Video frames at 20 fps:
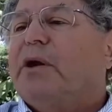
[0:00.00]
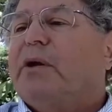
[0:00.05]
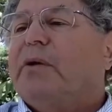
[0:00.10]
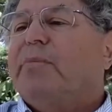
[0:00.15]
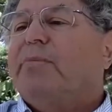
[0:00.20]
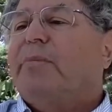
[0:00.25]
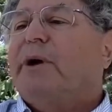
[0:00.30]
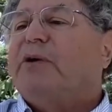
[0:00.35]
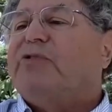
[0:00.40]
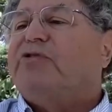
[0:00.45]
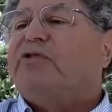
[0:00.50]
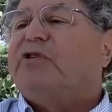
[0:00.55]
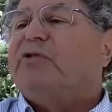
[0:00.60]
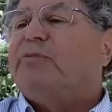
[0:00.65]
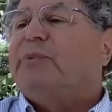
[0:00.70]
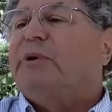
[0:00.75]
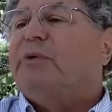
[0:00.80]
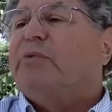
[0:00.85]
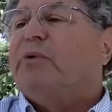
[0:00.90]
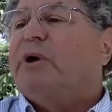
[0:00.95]
Much has
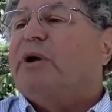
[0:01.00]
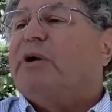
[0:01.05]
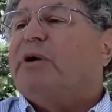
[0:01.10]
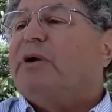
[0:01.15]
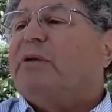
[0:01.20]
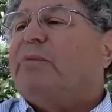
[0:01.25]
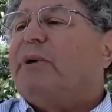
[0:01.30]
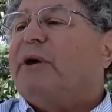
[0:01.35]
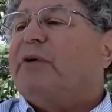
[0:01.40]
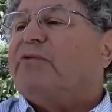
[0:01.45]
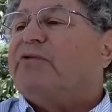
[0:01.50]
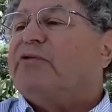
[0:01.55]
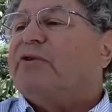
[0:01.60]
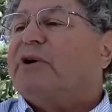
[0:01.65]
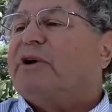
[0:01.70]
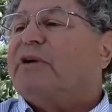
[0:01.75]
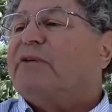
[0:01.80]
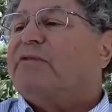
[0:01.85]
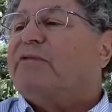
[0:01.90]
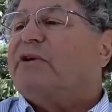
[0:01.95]
been written about
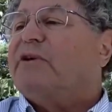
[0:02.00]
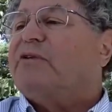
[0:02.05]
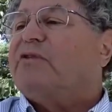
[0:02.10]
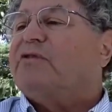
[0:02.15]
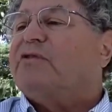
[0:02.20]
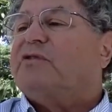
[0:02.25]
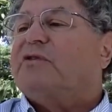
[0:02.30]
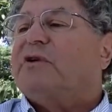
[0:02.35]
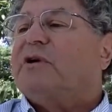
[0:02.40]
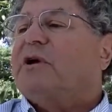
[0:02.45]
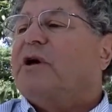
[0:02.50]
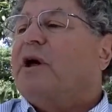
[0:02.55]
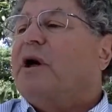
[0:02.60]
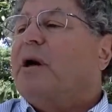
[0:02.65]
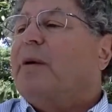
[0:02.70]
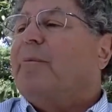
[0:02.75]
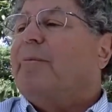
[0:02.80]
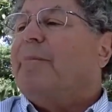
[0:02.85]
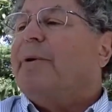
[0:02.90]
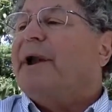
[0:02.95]
forgiveness,
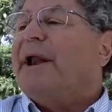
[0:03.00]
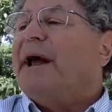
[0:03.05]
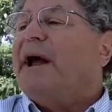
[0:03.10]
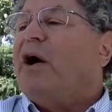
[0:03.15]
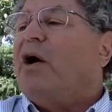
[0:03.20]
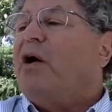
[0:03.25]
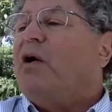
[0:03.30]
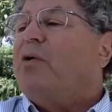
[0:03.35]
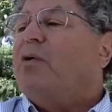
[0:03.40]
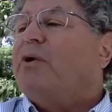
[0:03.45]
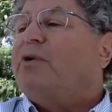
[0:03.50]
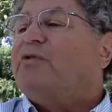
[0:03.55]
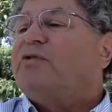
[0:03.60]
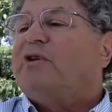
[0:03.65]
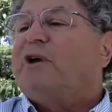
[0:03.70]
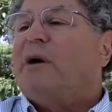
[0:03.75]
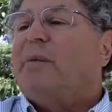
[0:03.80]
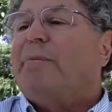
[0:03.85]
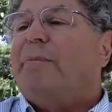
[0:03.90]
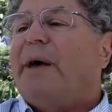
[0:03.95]
but I always
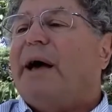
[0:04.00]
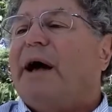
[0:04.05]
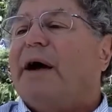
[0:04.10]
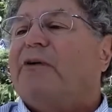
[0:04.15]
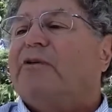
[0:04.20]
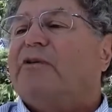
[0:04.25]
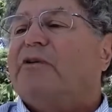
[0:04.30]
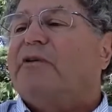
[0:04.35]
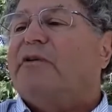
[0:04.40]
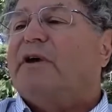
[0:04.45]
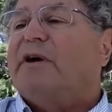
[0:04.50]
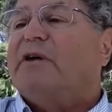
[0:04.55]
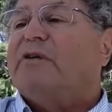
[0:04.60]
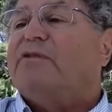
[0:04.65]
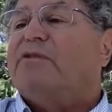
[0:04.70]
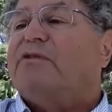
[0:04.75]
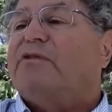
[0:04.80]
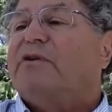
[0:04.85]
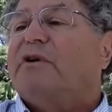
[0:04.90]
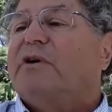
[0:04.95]
come back to
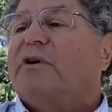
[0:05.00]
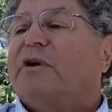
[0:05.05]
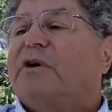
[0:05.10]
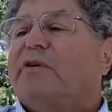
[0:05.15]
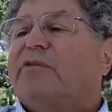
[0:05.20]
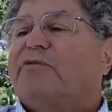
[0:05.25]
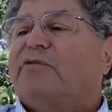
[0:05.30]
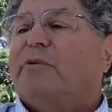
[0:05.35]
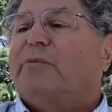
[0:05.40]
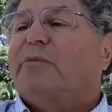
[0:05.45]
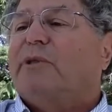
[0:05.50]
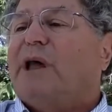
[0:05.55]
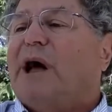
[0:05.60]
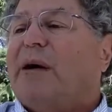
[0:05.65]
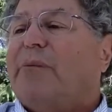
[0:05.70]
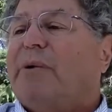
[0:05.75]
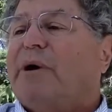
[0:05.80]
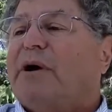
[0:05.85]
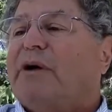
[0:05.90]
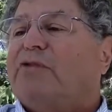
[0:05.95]
this from
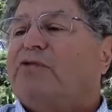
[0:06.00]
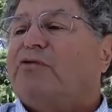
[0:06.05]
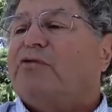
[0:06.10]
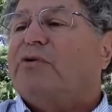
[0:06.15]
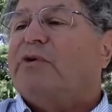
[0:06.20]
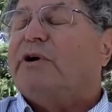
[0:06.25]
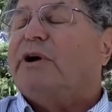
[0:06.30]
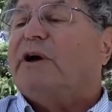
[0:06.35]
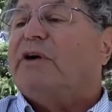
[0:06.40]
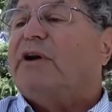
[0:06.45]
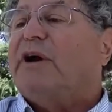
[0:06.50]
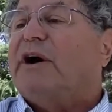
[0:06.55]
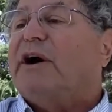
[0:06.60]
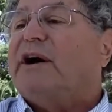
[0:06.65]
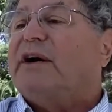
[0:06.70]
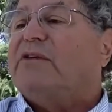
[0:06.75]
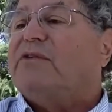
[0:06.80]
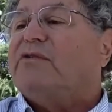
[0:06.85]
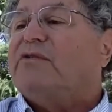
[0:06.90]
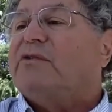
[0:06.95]
Lama Surya
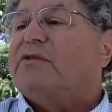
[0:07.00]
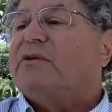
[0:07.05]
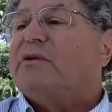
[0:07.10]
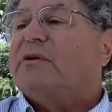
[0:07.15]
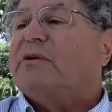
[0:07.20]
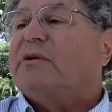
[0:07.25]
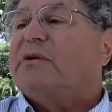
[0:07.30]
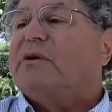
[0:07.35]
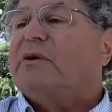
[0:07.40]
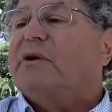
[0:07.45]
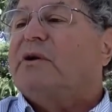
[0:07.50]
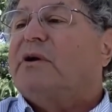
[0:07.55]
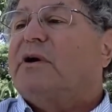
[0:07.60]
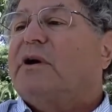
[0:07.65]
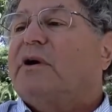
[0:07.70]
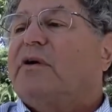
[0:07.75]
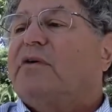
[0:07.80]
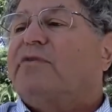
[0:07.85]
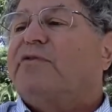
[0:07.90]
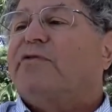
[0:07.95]
Das.
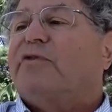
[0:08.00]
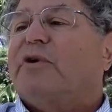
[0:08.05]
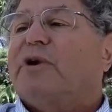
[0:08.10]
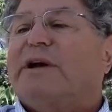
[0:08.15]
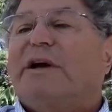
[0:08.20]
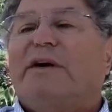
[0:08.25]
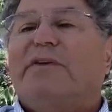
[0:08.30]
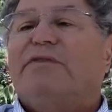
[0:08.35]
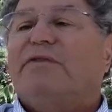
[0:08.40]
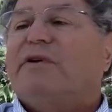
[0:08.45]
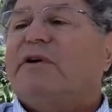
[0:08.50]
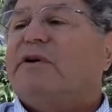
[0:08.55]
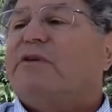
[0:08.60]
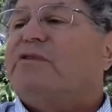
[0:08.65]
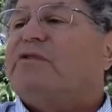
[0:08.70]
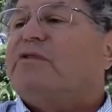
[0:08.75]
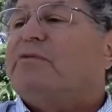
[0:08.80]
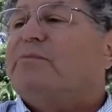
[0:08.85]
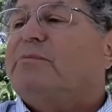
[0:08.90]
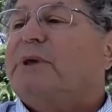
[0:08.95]

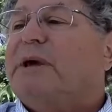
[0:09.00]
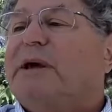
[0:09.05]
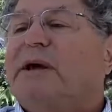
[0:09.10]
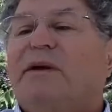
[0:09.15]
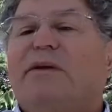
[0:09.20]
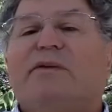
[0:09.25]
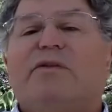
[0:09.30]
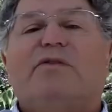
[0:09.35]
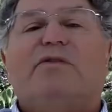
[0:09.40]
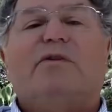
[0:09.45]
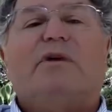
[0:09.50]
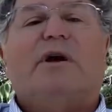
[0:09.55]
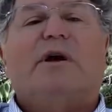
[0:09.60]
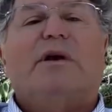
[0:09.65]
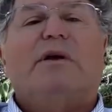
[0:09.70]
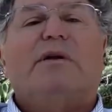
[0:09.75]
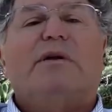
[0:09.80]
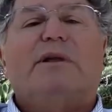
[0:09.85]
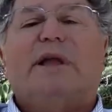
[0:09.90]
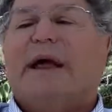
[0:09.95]
Forgiveness means
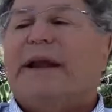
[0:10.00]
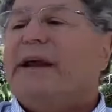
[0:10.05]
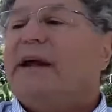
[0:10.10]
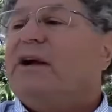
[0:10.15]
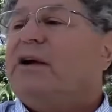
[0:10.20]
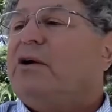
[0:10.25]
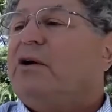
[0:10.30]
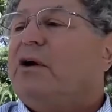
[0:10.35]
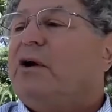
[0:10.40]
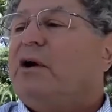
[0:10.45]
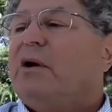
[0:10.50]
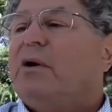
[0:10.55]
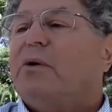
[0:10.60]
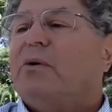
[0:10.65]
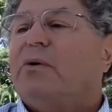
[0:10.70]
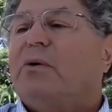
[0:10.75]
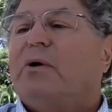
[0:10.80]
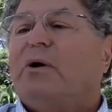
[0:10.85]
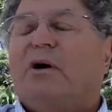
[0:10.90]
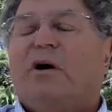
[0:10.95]
letting
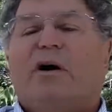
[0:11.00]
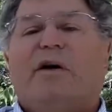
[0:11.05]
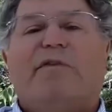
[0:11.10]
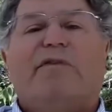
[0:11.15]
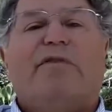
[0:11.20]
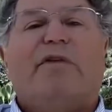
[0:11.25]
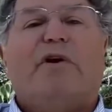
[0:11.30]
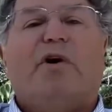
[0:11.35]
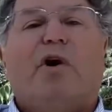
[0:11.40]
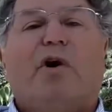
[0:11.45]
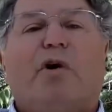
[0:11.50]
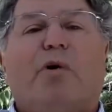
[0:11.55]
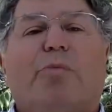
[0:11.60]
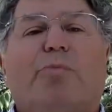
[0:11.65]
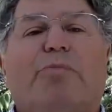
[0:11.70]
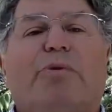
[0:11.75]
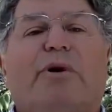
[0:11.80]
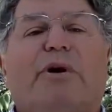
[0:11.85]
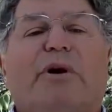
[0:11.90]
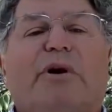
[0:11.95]
go of the
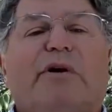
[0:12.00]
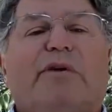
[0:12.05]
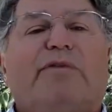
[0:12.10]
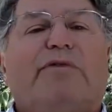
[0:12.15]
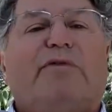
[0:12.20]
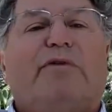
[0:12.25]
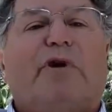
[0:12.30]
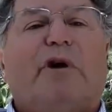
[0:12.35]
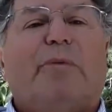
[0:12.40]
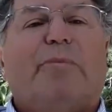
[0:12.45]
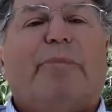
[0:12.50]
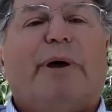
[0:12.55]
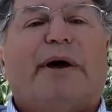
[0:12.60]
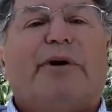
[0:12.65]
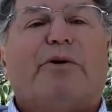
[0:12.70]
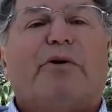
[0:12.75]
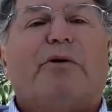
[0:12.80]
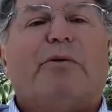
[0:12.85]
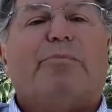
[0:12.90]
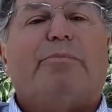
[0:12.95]
hope for a
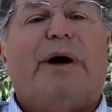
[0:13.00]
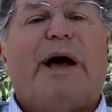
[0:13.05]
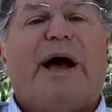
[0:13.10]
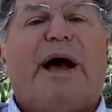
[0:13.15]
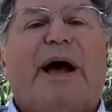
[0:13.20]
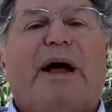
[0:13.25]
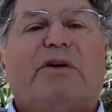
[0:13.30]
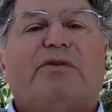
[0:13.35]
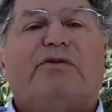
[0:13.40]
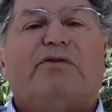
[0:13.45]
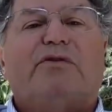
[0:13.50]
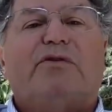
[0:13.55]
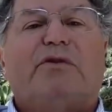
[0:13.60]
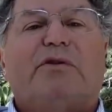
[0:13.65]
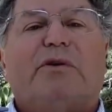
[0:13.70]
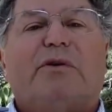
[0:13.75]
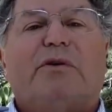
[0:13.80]
better past.